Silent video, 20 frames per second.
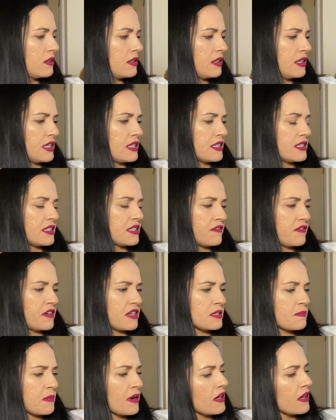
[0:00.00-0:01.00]
Is it a
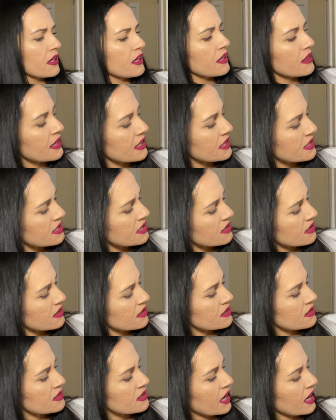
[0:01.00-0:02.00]
face palette? This
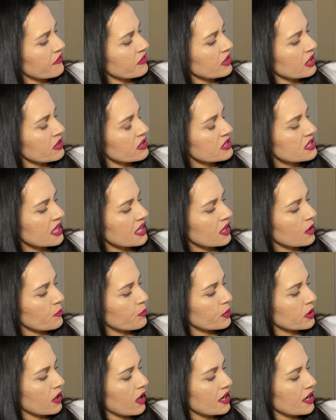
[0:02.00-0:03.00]
definitely looks like a
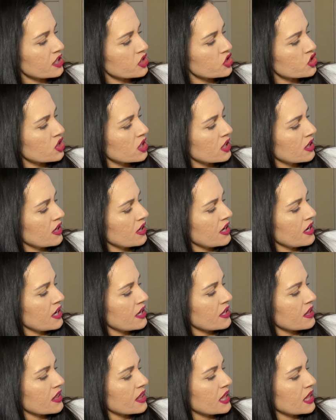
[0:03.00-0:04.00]
blush.
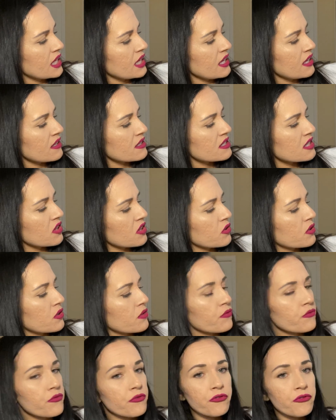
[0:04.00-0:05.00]
These look
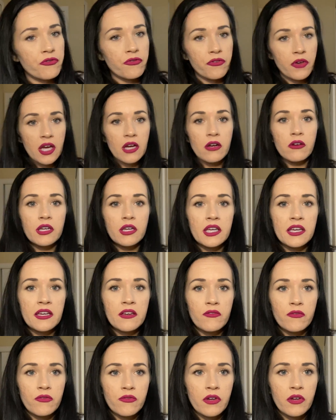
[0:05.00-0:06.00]
very,
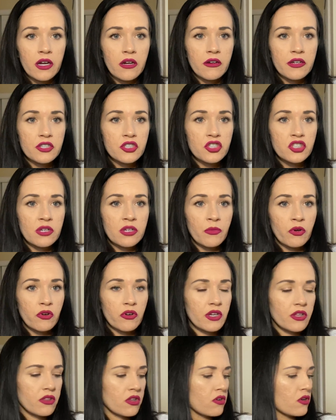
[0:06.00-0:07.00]
very
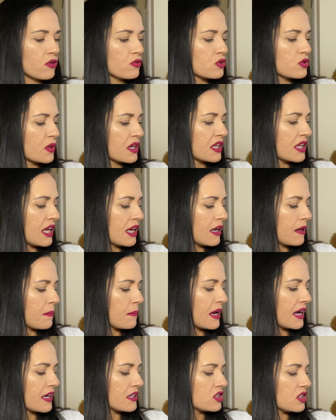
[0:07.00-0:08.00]
shimmery though. So I can't
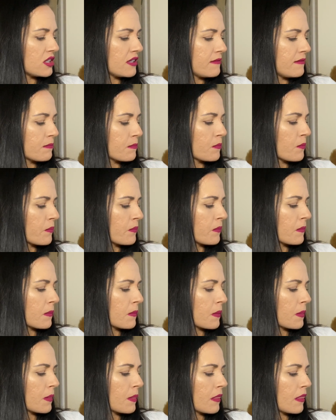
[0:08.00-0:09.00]
imagine,
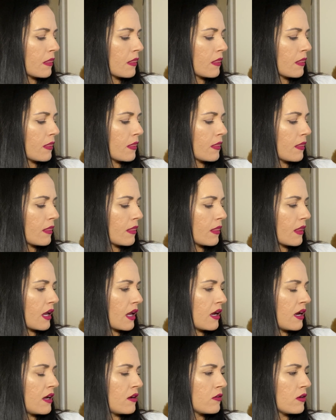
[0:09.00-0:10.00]

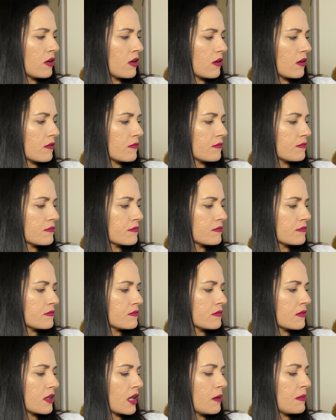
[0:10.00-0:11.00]
I don't know.
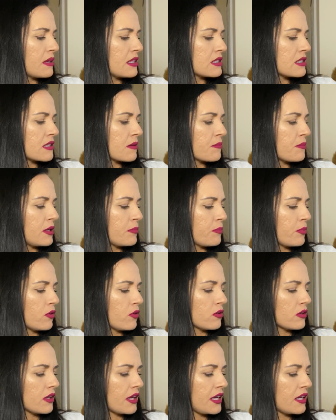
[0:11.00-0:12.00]
I mean, some
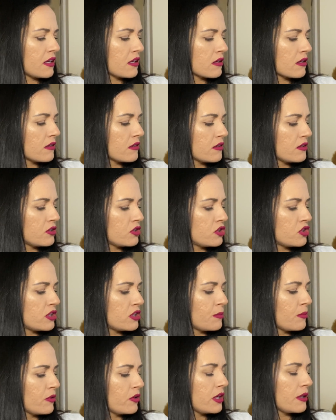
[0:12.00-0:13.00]
people like
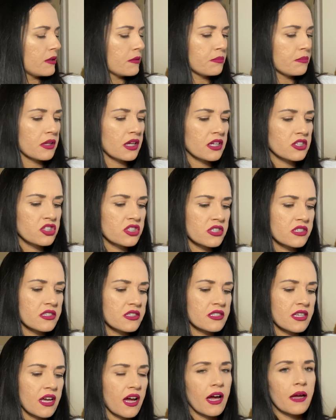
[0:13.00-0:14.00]
shimmery
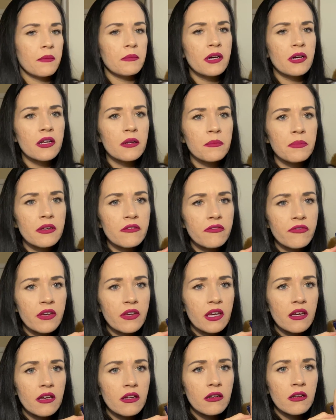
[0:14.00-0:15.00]
blushes. I'm not a big
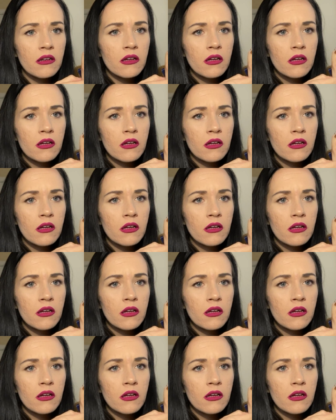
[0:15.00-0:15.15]
fan.